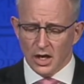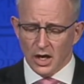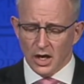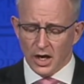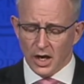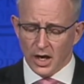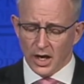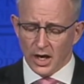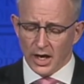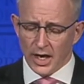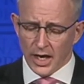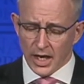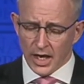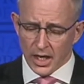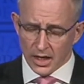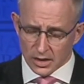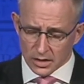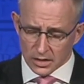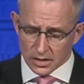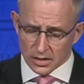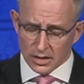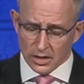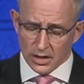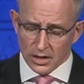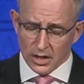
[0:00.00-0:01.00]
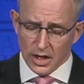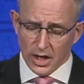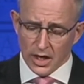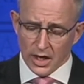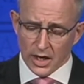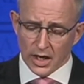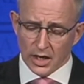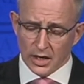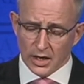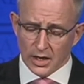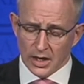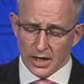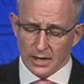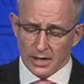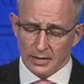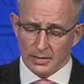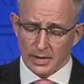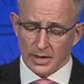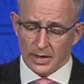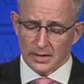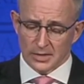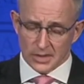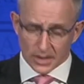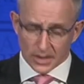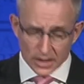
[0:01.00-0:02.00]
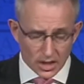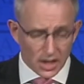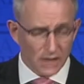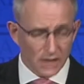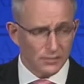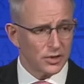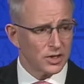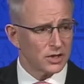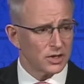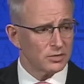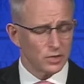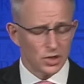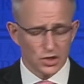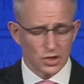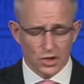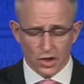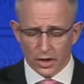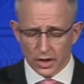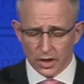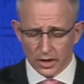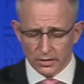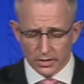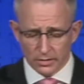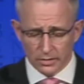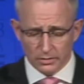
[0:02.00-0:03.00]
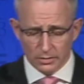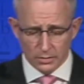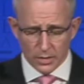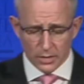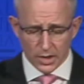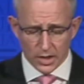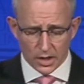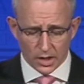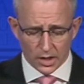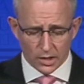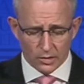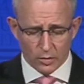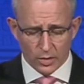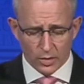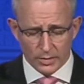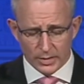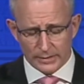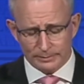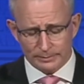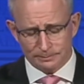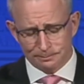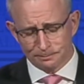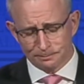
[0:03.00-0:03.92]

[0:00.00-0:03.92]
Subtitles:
and a significant majority of them being women.